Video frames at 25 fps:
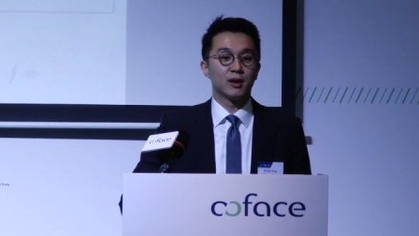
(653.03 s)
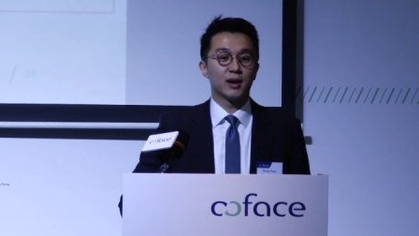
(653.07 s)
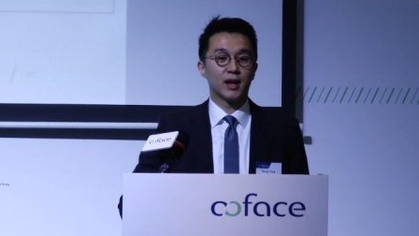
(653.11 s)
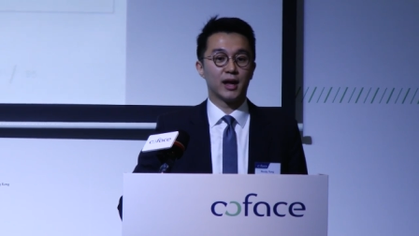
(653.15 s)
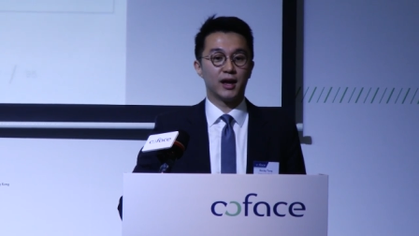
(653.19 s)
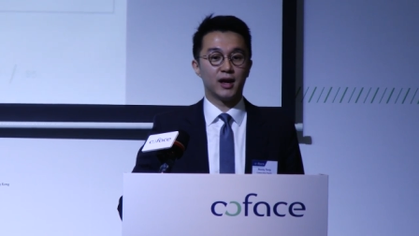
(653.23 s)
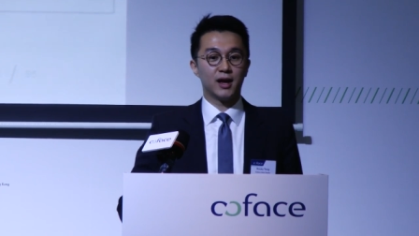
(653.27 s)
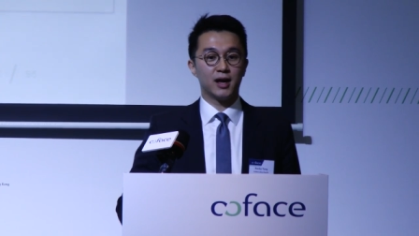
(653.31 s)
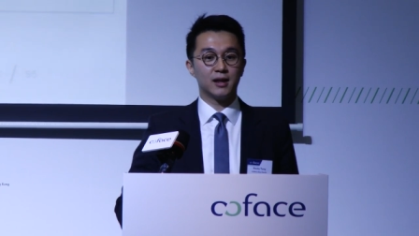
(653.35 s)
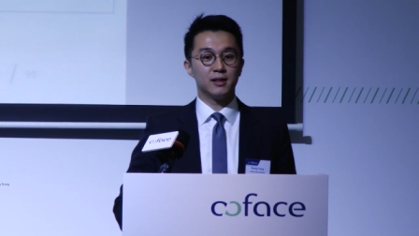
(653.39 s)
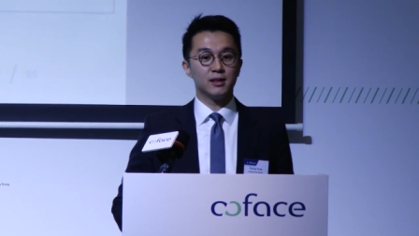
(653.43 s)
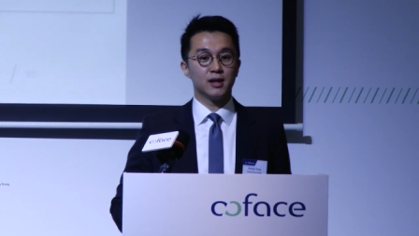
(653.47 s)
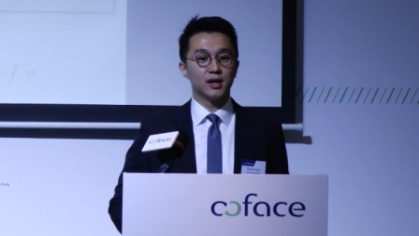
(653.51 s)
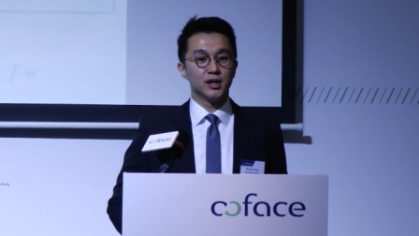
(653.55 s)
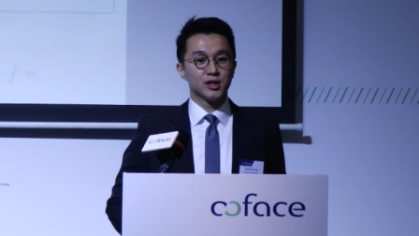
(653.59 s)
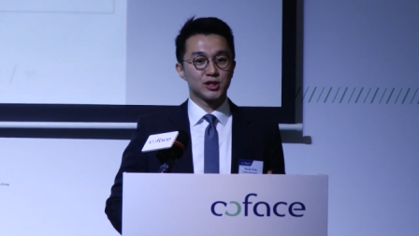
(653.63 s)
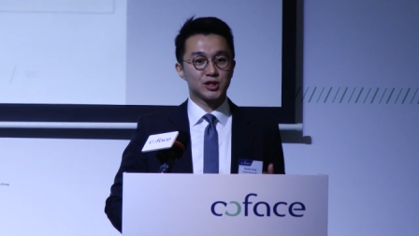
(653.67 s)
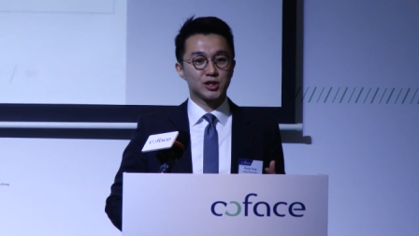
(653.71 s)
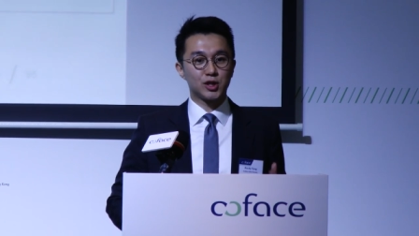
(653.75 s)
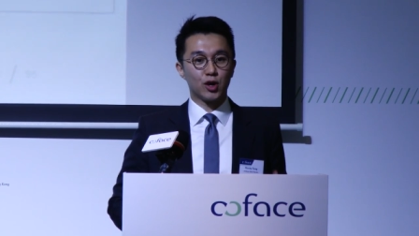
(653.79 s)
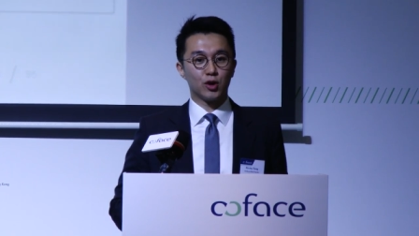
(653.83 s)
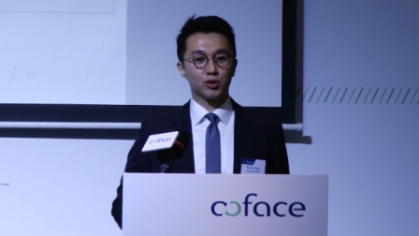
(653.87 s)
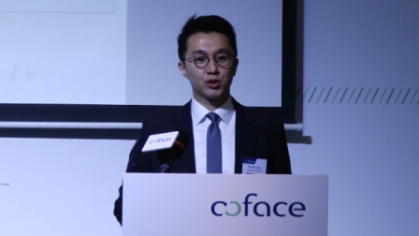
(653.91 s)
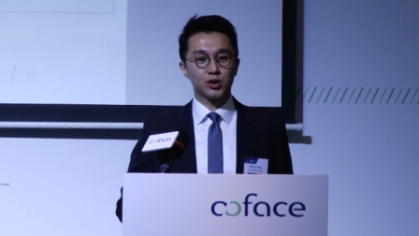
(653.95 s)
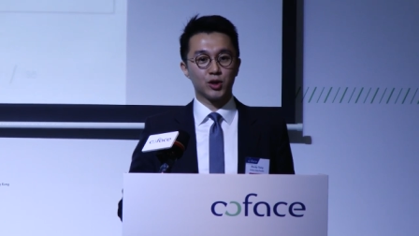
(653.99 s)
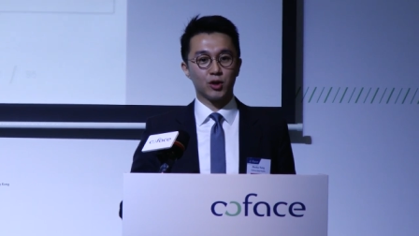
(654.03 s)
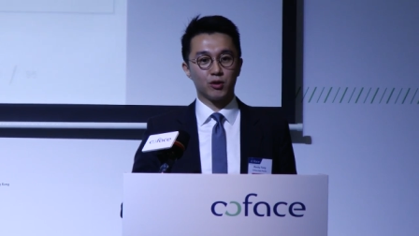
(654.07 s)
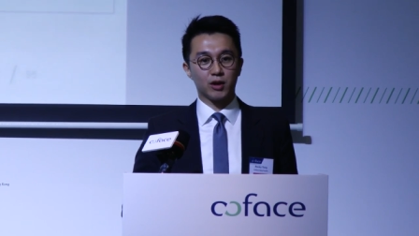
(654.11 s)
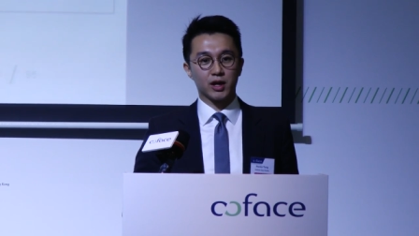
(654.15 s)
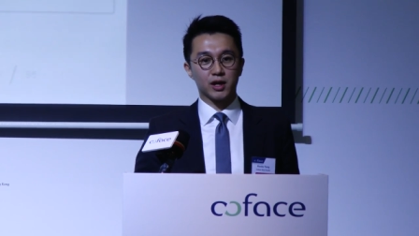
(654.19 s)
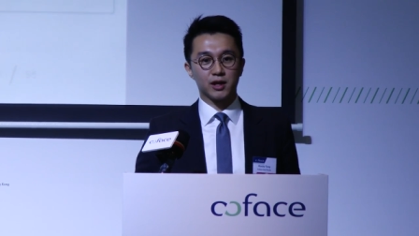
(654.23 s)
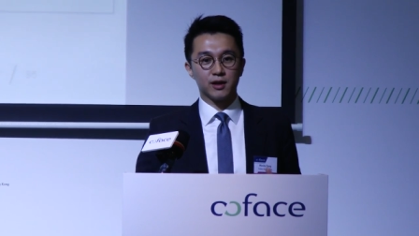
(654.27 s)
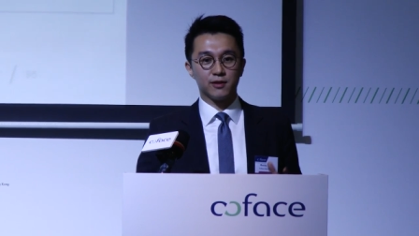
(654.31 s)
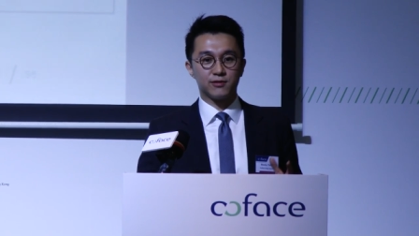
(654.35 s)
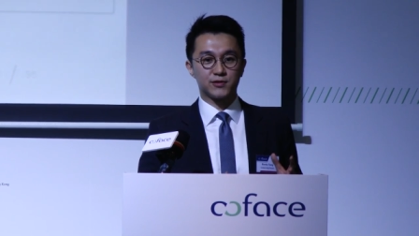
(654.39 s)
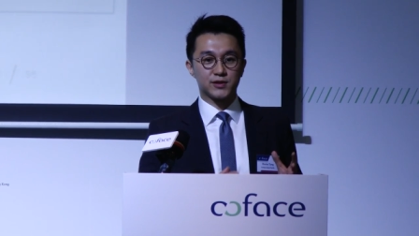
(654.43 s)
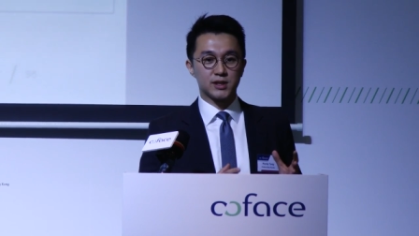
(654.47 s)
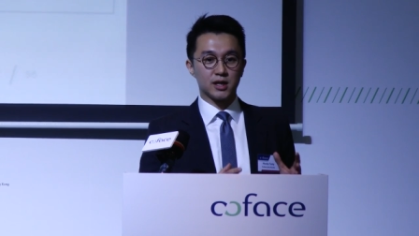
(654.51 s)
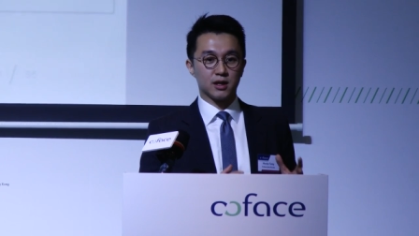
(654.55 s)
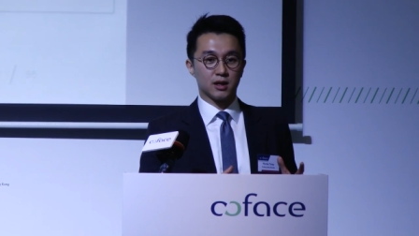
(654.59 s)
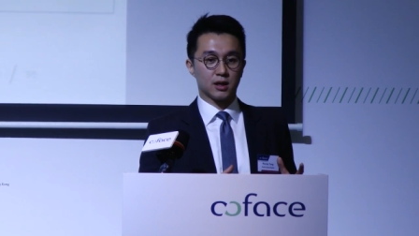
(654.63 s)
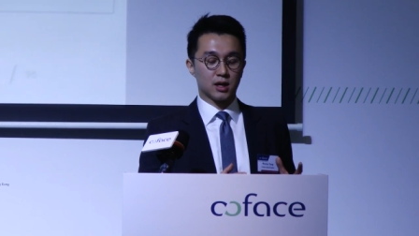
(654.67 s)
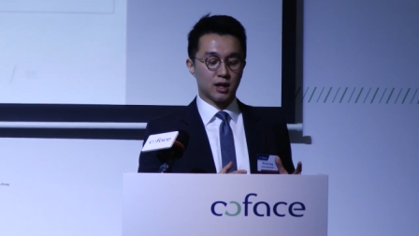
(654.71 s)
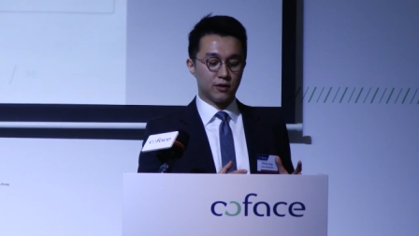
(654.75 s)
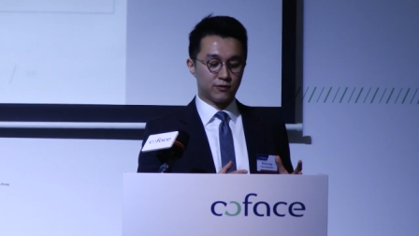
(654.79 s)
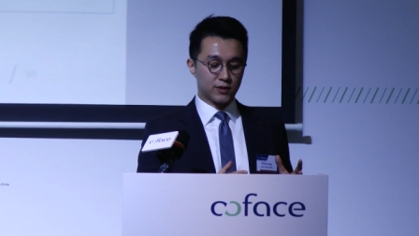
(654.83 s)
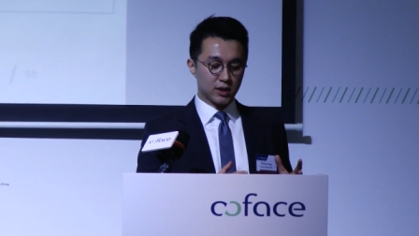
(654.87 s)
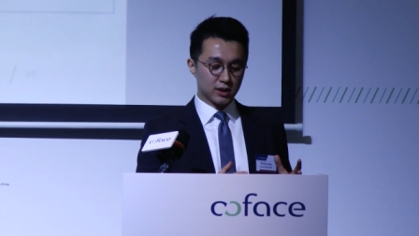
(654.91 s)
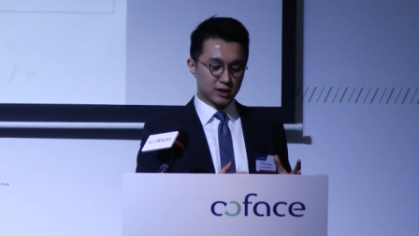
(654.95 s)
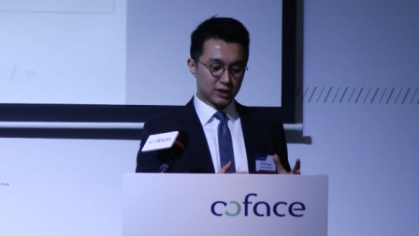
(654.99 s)
And so, you know, like if the,
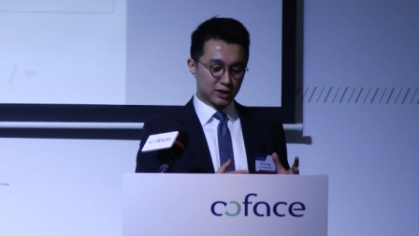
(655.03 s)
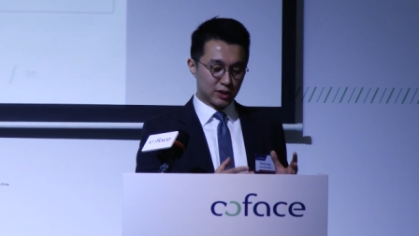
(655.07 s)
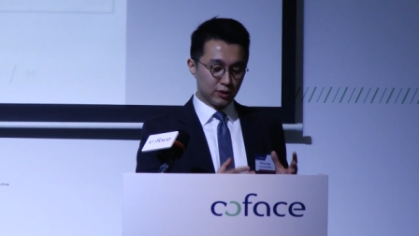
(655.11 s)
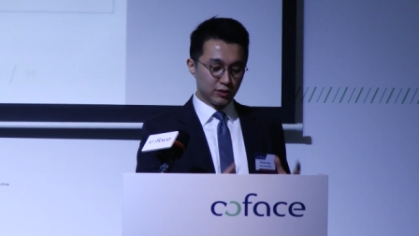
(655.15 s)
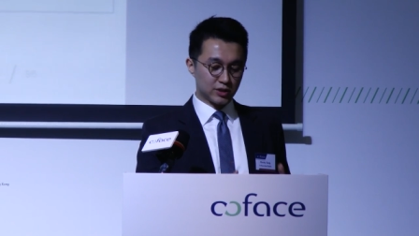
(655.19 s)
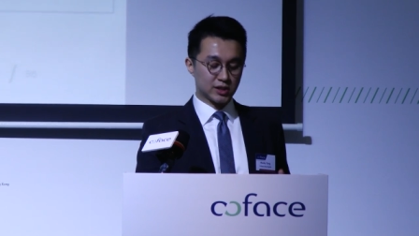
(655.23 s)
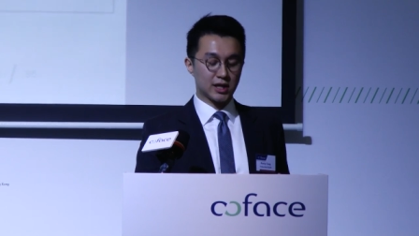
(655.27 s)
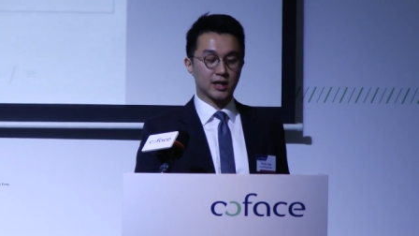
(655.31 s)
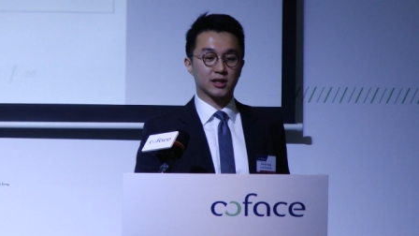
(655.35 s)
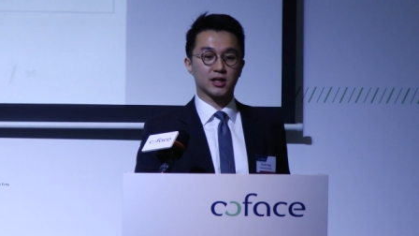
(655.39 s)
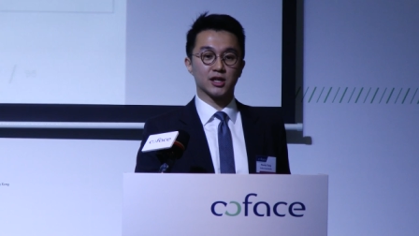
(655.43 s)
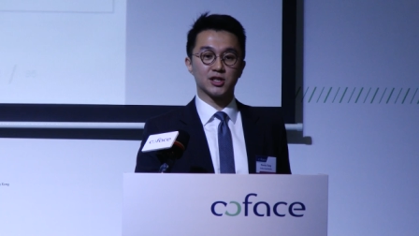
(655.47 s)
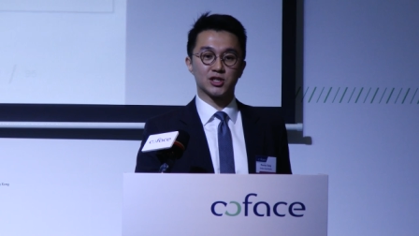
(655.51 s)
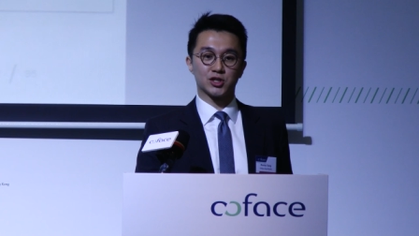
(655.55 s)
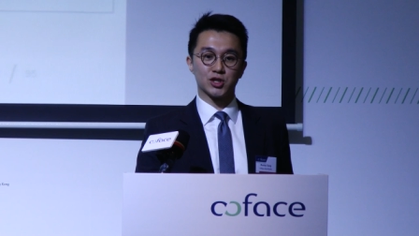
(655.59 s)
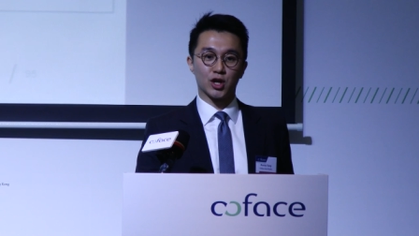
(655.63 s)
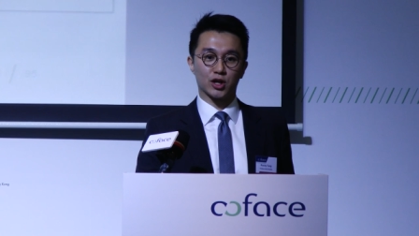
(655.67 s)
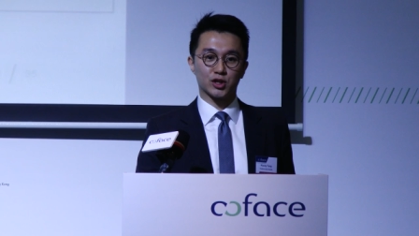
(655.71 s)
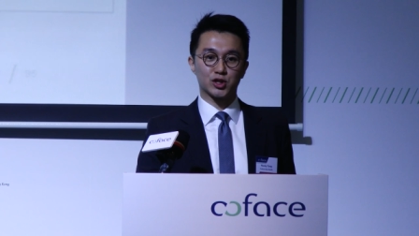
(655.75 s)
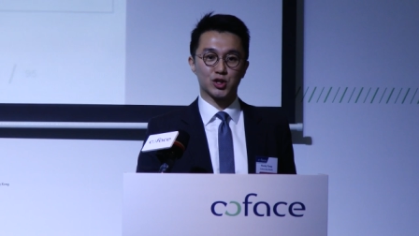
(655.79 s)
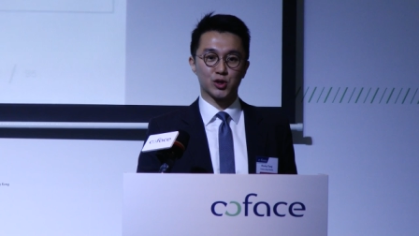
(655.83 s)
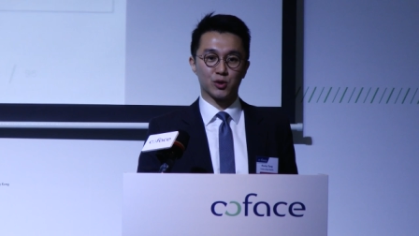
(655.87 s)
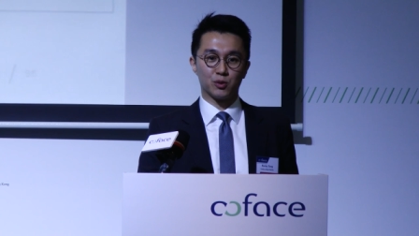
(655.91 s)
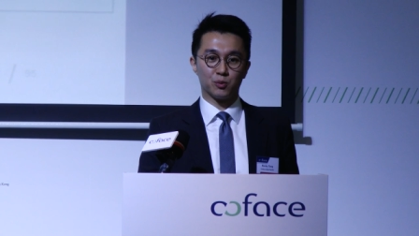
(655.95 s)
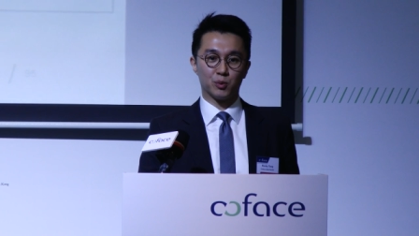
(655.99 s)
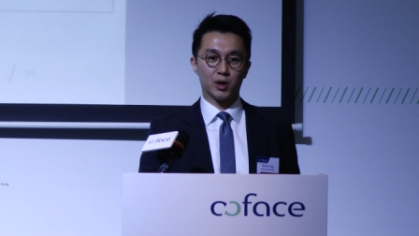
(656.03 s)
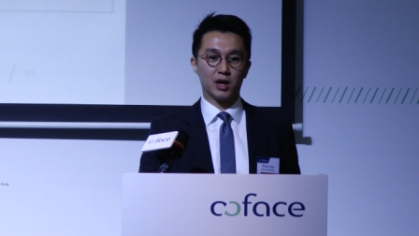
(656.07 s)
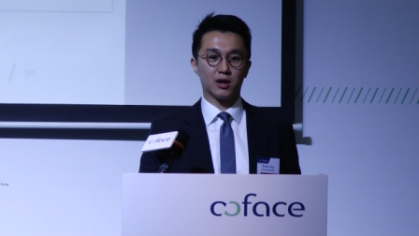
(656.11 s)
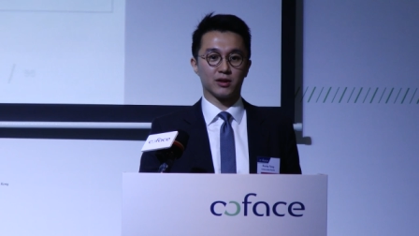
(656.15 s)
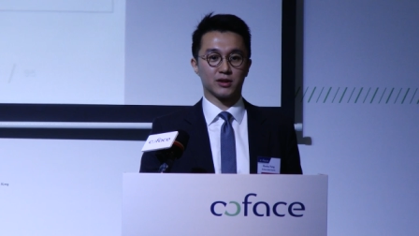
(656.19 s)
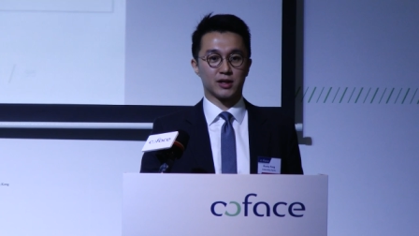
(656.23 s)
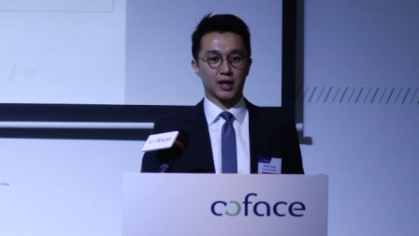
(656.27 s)
if the steel sector is not doing well,